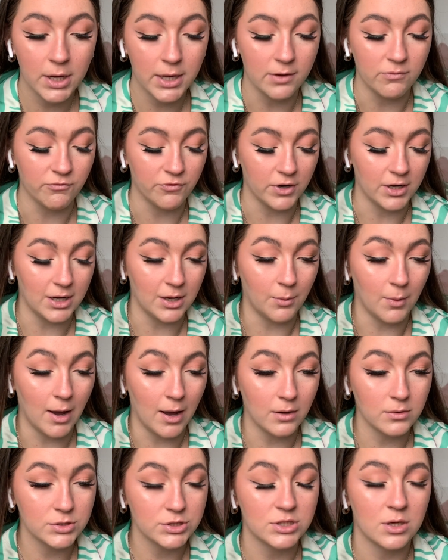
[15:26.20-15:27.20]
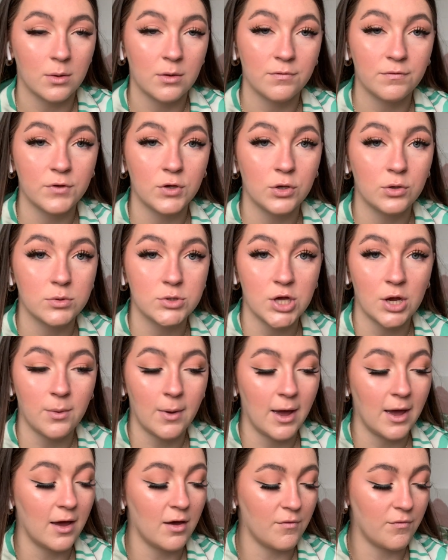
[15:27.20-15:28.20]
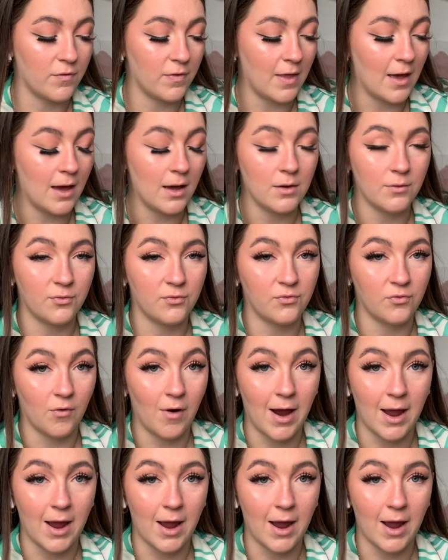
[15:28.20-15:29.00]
working really well. So if you don't have that